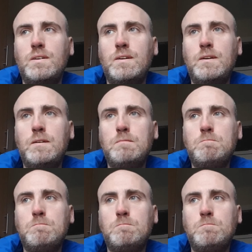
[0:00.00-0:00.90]

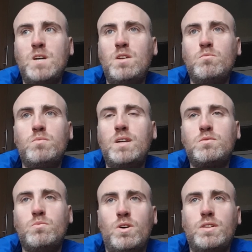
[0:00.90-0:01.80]
And
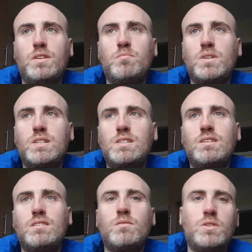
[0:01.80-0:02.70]
it's worth it because,
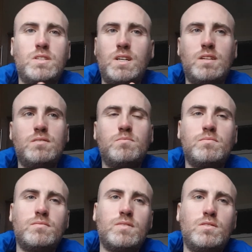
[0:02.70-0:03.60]
once again,
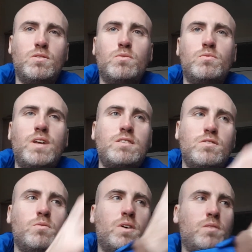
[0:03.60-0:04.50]
that's
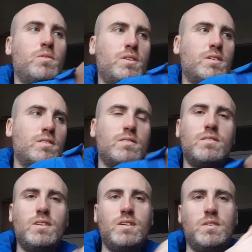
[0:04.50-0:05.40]
not what I want to
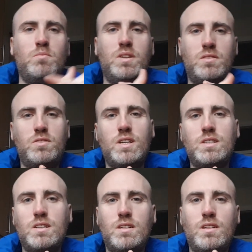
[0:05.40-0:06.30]
be
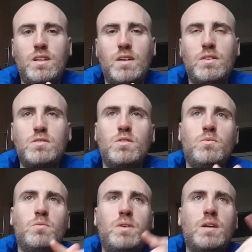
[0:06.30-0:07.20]
interested in life. That's not
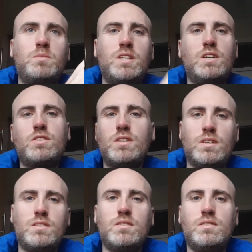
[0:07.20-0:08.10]
what my obsession
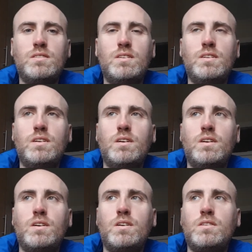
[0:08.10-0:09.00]
is.
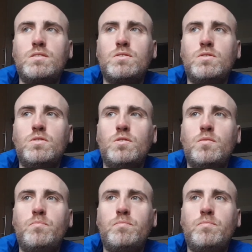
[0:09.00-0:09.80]
So